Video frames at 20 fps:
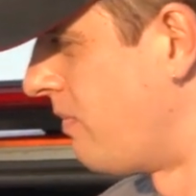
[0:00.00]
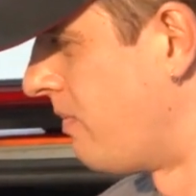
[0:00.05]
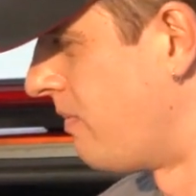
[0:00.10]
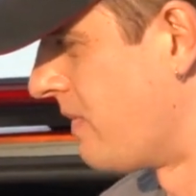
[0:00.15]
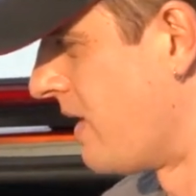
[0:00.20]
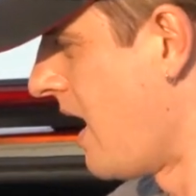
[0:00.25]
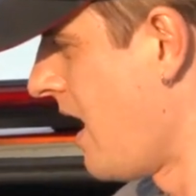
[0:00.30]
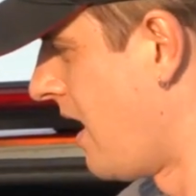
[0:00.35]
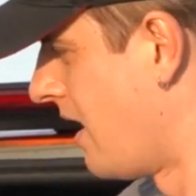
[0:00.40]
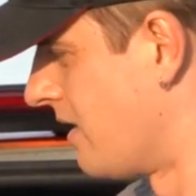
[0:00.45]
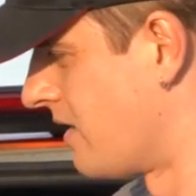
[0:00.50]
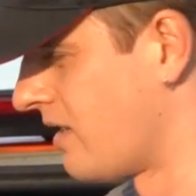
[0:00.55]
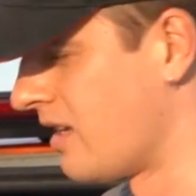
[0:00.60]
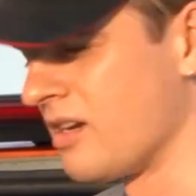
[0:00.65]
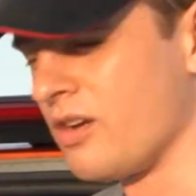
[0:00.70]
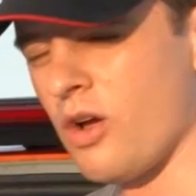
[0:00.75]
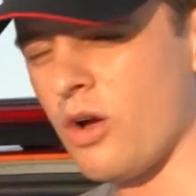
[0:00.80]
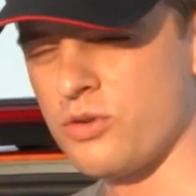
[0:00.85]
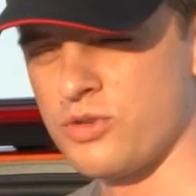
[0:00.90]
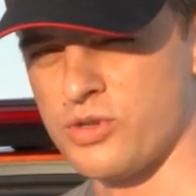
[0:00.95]
yeah, it's
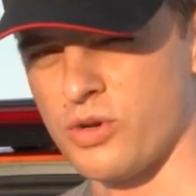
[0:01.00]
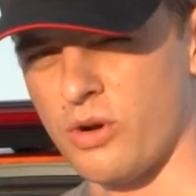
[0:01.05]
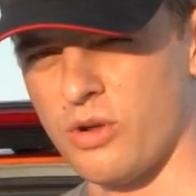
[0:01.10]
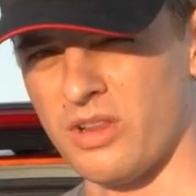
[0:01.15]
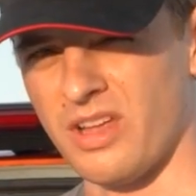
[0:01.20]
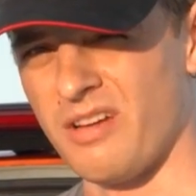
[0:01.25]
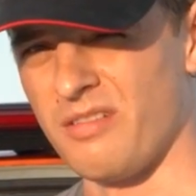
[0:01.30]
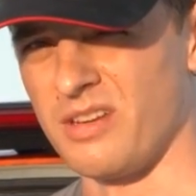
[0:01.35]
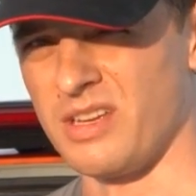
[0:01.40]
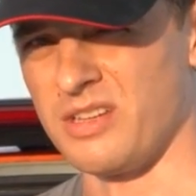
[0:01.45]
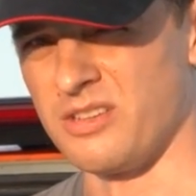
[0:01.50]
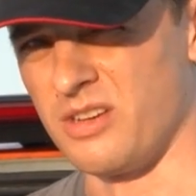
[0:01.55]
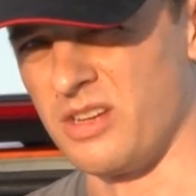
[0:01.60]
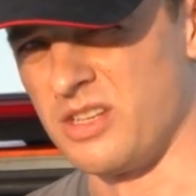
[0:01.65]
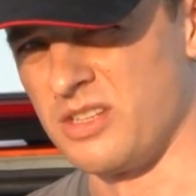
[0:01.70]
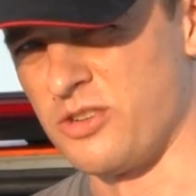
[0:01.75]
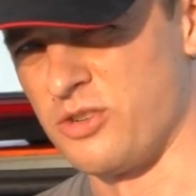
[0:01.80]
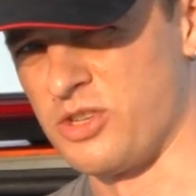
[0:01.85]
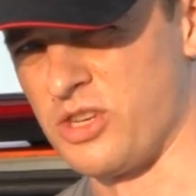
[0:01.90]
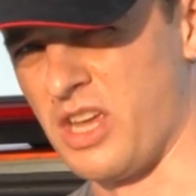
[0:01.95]
gonna go to all
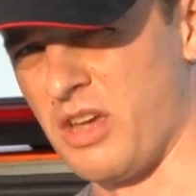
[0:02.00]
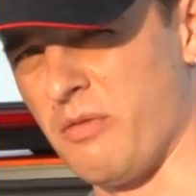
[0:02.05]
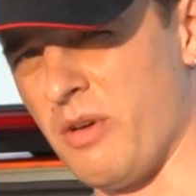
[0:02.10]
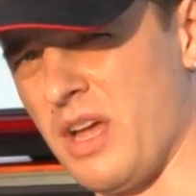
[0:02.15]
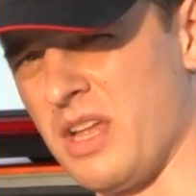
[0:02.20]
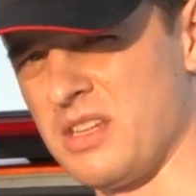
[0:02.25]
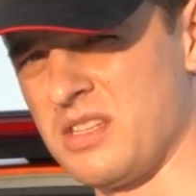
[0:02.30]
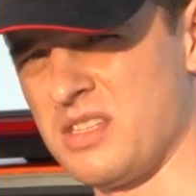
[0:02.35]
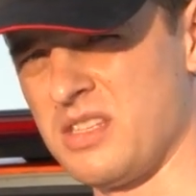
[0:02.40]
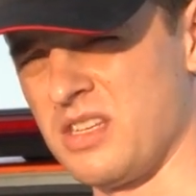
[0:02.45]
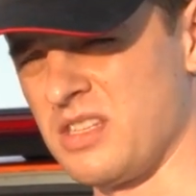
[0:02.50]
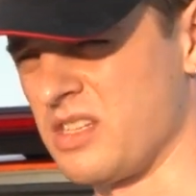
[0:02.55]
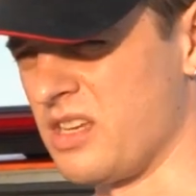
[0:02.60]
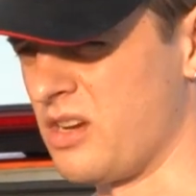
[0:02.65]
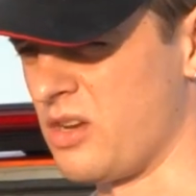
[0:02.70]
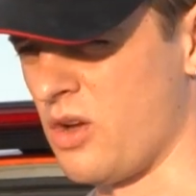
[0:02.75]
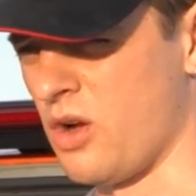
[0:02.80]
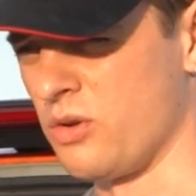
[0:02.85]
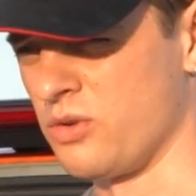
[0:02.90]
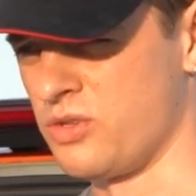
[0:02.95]
interesting events. It's
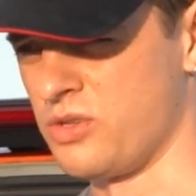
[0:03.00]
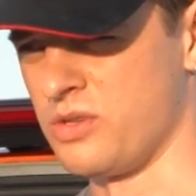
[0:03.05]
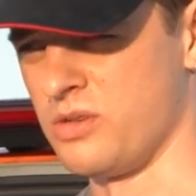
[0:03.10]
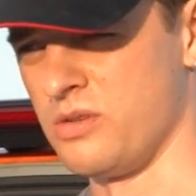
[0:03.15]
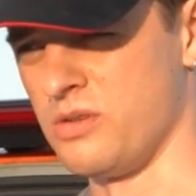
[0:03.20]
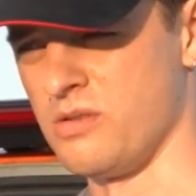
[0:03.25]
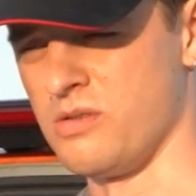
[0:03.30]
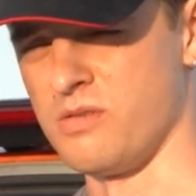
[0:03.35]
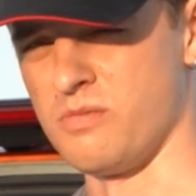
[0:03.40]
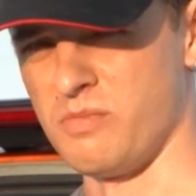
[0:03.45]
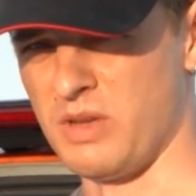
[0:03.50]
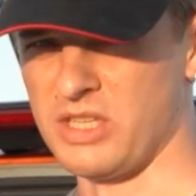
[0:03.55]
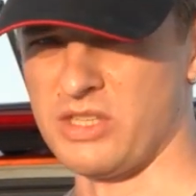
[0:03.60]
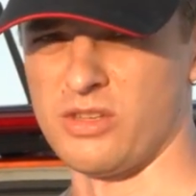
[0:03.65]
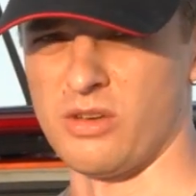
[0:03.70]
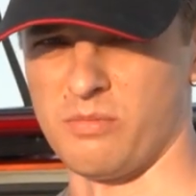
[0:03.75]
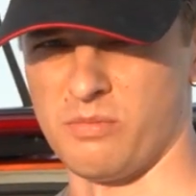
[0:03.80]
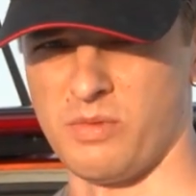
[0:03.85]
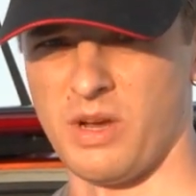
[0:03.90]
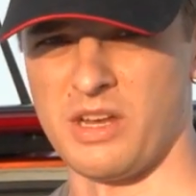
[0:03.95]
gonna go to meet
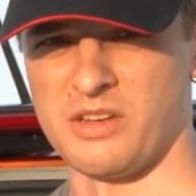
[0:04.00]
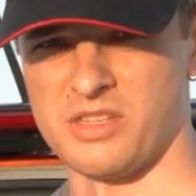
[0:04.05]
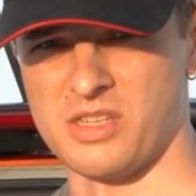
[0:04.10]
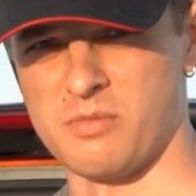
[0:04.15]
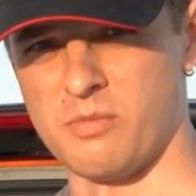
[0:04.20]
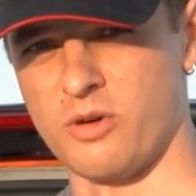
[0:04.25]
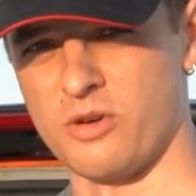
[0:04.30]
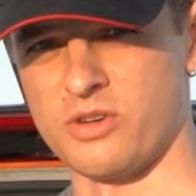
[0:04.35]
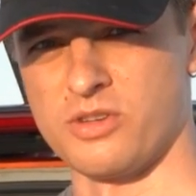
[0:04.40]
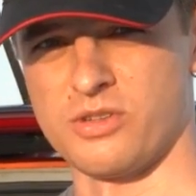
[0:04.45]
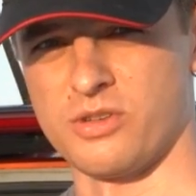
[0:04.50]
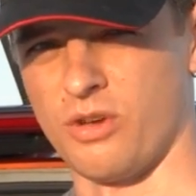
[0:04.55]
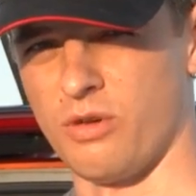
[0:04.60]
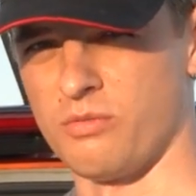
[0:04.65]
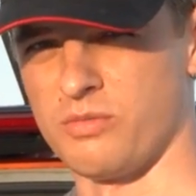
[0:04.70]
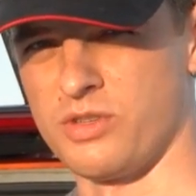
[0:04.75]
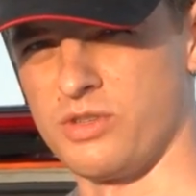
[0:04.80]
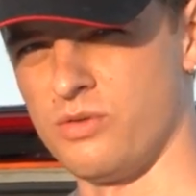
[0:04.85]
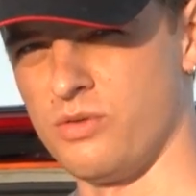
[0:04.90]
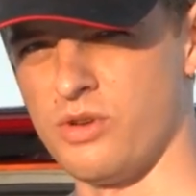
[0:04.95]
some customers,
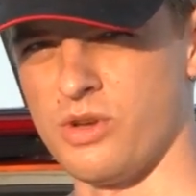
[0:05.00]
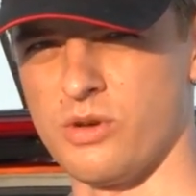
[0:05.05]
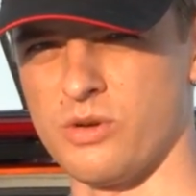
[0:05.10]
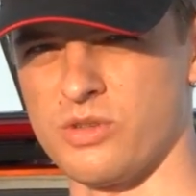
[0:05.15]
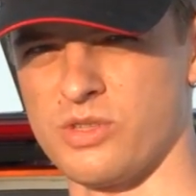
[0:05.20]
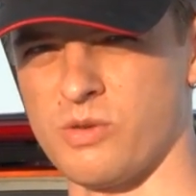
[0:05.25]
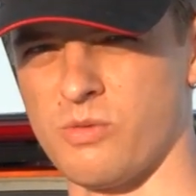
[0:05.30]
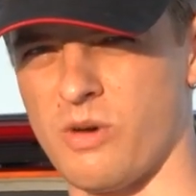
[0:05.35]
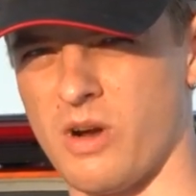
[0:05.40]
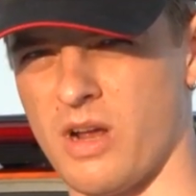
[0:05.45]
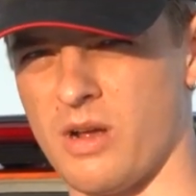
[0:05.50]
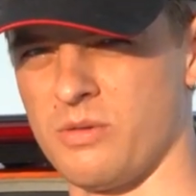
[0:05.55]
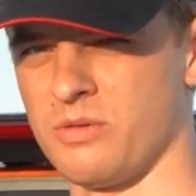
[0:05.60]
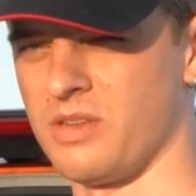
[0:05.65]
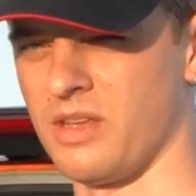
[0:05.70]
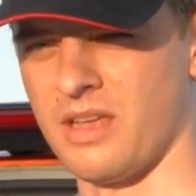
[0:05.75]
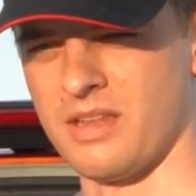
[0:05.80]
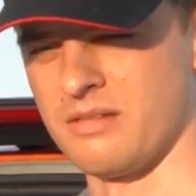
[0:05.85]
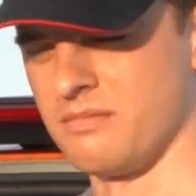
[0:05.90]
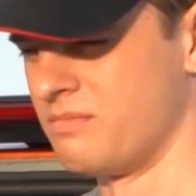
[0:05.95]
some studios
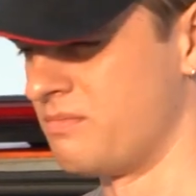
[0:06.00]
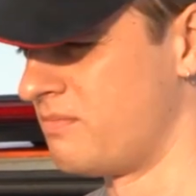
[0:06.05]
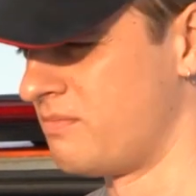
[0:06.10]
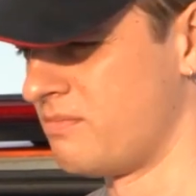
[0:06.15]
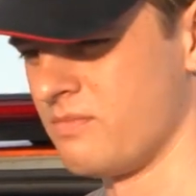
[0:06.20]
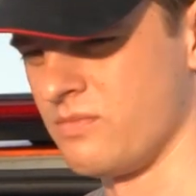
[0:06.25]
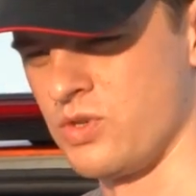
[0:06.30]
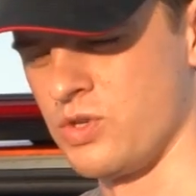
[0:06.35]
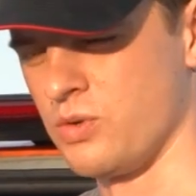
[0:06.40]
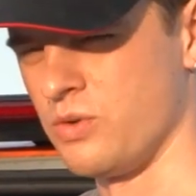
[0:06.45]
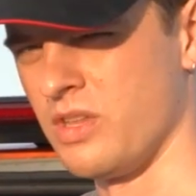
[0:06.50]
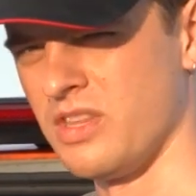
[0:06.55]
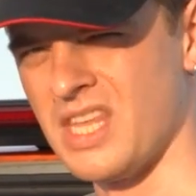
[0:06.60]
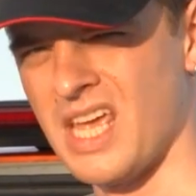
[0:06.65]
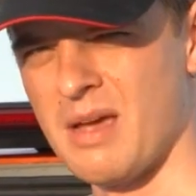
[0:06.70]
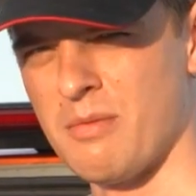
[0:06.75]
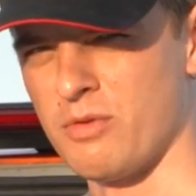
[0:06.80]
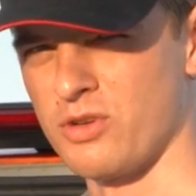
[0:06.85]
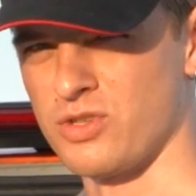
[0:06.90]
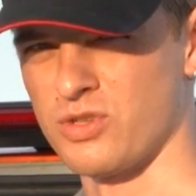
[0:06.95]
around, and do the
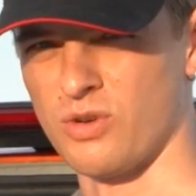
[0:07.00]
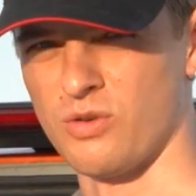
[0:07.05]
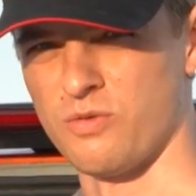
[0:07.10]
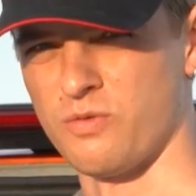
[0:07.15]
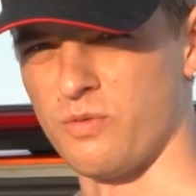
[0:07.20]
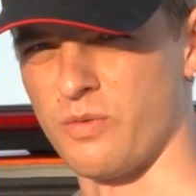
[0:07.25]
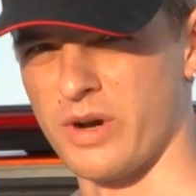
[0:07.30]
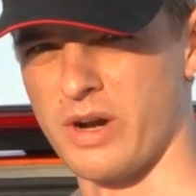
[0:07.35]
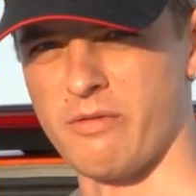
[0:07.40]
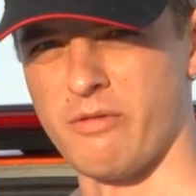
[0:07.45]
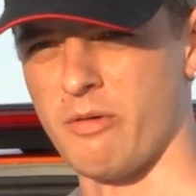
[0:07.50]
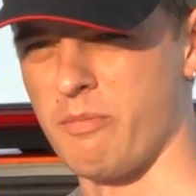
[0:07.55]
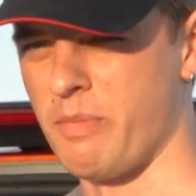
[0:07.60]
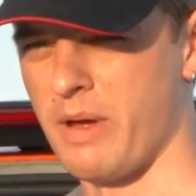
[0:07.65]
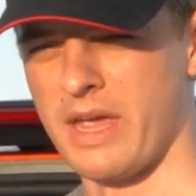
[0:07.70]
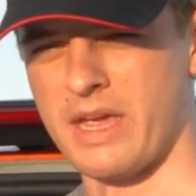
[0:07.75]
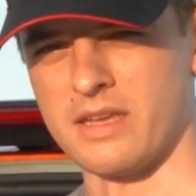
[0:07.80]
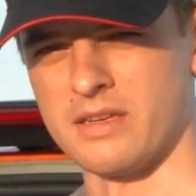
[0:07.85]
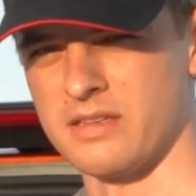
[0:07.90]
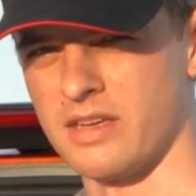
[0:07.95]
demos of whatever
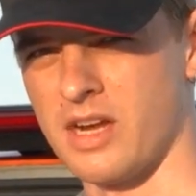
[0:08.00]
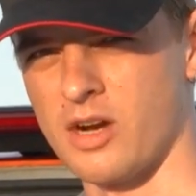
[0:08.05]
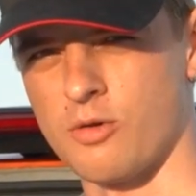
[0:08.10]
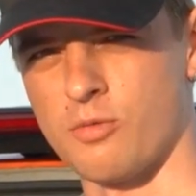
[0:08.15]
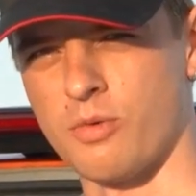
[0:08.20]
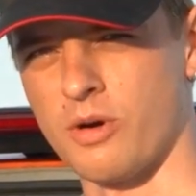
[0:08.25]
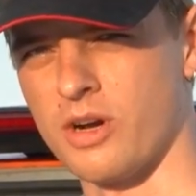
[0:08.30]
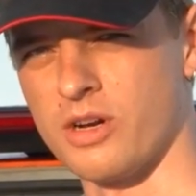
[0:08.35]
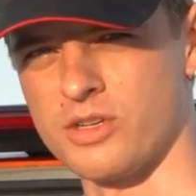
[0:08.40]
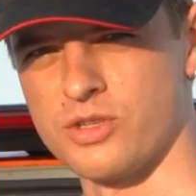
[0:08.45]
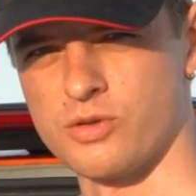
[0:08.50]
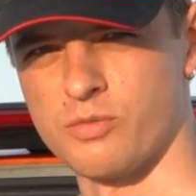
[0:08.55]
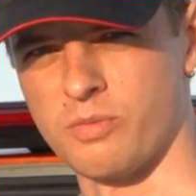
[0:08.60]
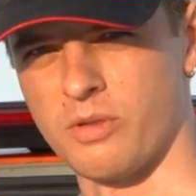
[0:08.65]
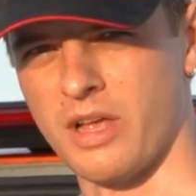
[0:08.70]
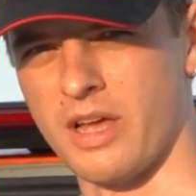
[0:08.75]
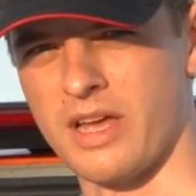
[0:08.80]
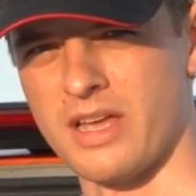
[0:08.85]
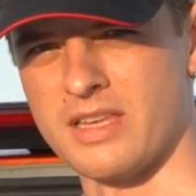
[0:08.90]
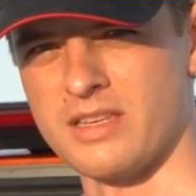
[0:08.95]
paint, airbrush,
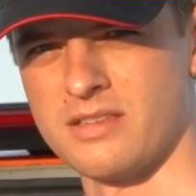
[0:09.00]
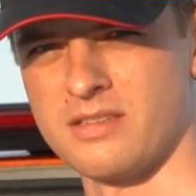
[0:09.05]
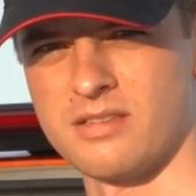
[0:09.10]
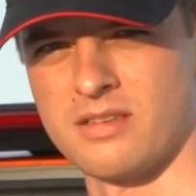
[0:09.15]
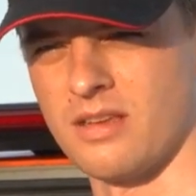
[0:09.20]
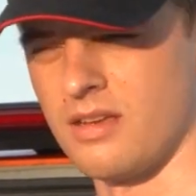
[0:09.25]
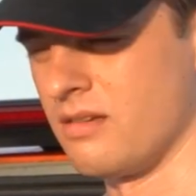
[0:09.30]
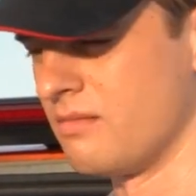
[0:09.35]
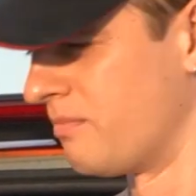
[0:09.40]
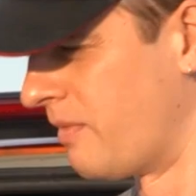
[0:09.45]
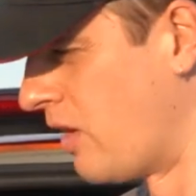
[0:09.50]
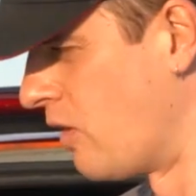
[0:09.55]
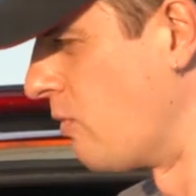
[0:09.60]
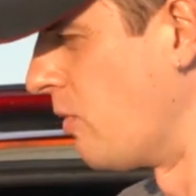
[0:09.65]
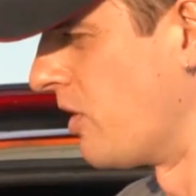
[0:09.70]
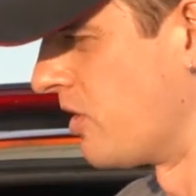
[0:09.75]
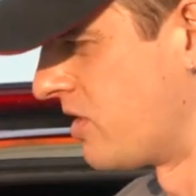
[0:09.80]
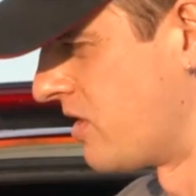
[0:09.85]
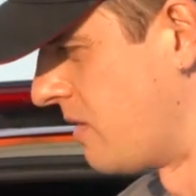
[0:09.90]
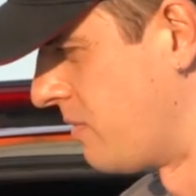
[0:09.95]
supplies,
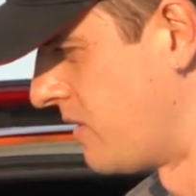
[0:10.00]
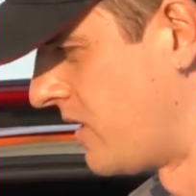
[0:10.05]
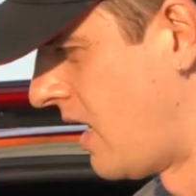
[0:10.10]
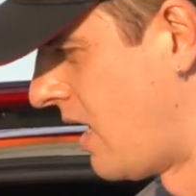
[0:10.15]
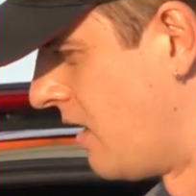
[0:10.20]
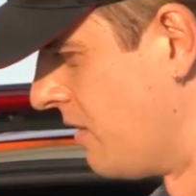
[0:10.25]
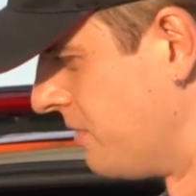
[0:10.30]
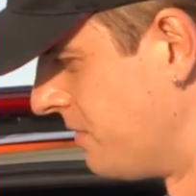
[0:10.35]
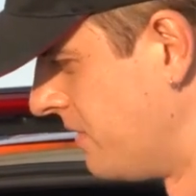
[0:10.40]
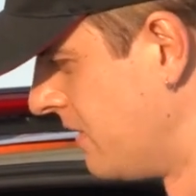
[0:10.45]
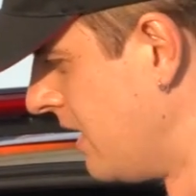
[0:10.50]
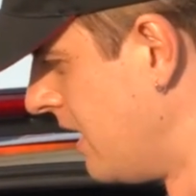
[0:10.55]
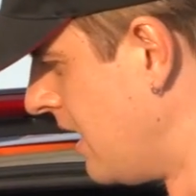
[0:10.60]
airbrushes themselves.